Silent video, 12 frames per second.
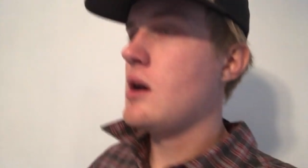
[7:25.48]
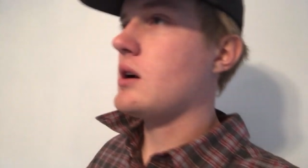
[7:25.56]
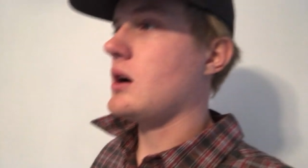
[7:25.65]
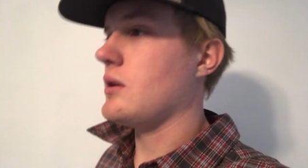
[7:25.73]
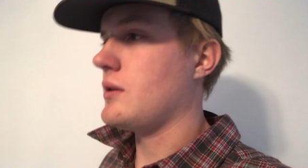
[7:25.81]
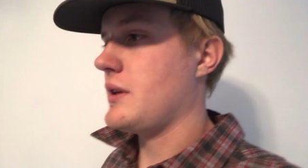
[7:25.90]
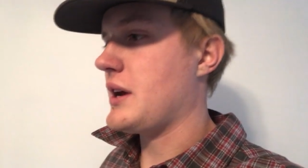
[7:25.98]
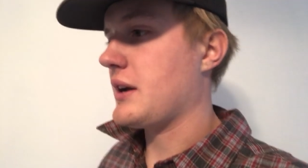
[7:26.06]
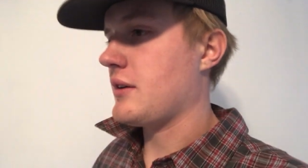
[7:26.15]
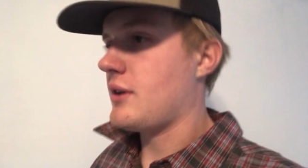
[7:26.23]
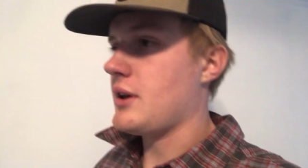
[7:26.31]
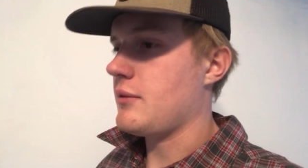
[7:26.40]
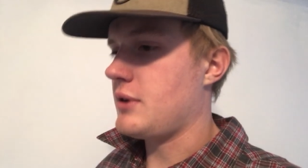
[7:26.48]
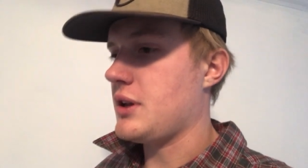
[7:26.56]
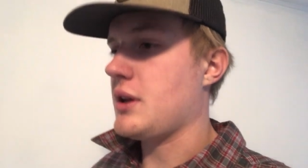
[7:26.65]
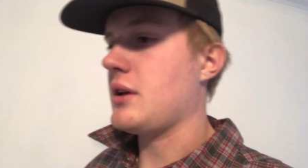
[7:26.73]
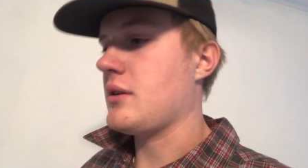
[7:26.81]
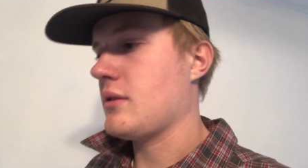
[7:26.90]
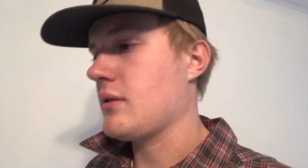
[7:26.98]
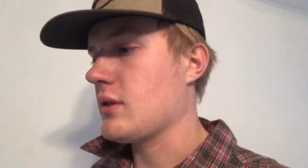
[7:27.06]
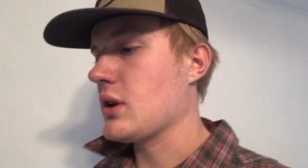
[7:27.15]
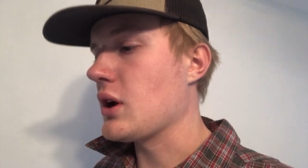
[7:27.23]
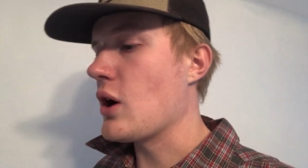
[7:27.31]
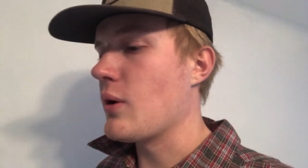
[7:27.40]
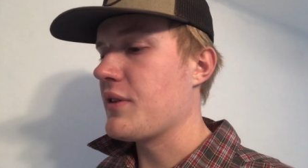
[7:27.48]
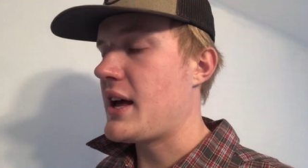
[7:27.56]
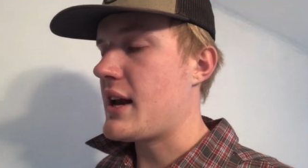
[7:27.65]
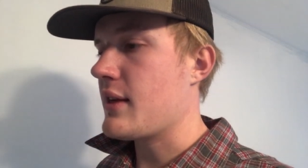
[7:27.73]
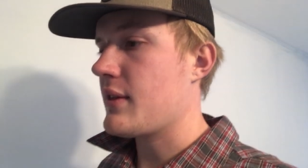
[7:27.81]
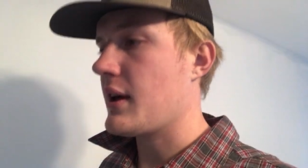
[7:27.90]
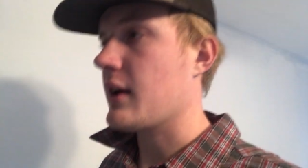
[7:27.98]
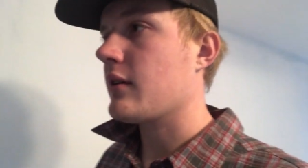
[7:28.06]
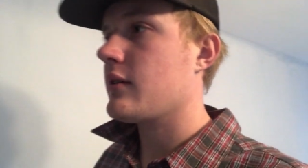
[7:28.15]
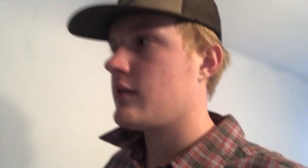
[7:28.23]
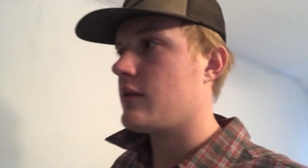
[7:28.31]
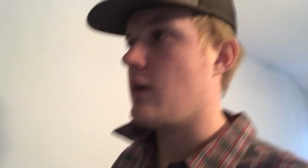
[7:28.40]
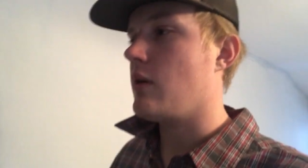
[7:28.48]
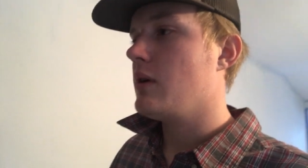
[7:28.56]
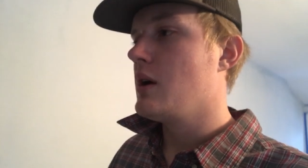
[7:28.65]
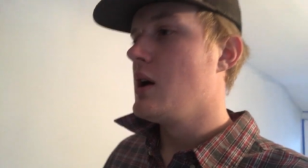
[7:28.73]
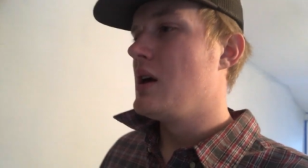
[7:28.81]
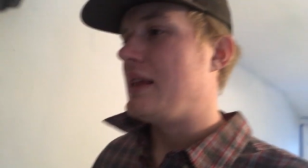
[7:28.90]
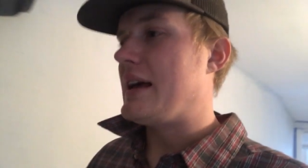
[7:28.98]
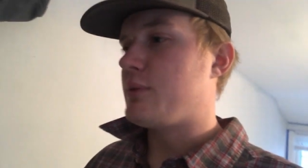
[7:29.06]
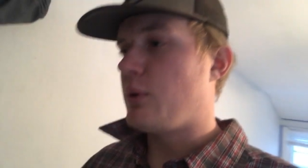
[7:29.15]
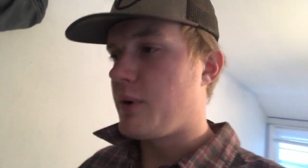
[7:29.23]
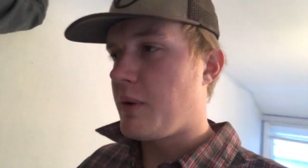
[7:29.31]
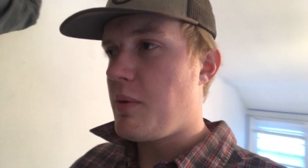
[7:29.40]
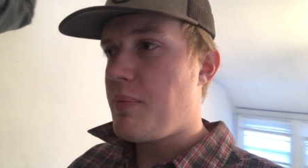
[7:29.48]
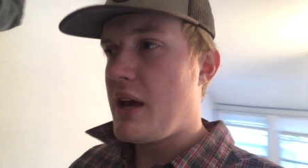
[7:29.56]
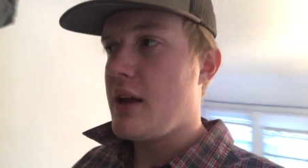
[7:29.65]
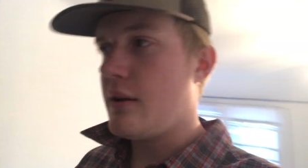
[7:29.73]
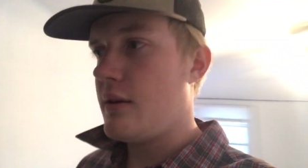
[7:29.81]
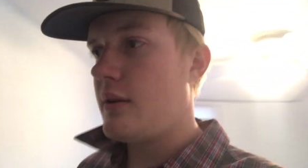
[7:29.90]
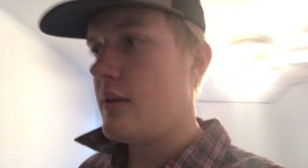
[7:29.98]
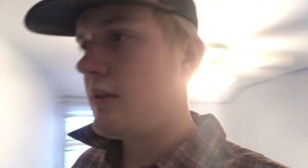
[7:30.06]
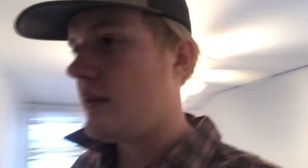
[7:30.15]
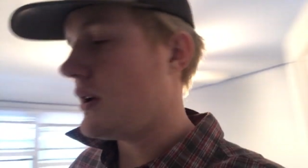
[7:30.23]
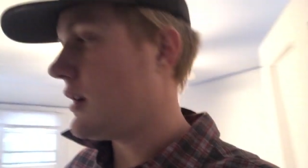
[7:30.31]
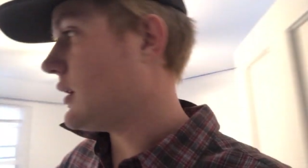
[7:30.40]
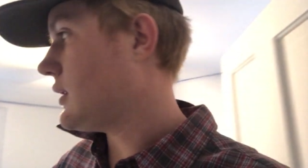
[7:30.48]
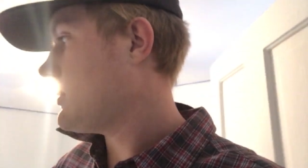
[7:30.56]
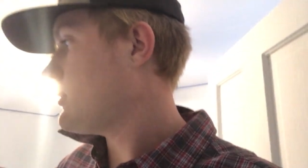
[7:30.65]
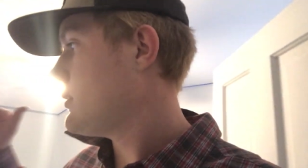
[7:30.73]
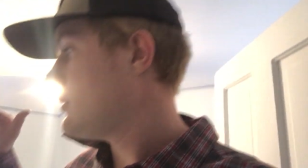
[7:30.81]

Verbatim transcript: color that can really go with anything. So that's what we're gonna be painting the